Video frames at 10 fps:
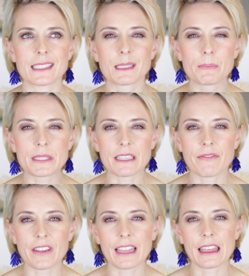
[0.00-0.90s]

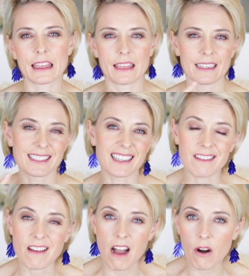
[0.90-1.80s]
specific
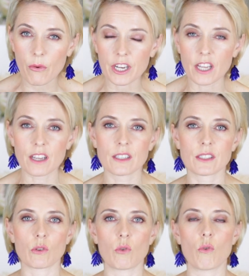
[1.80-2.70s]

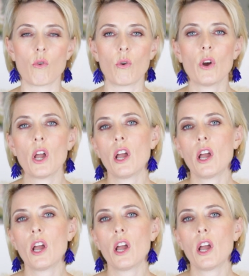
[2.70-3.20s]
scenarios or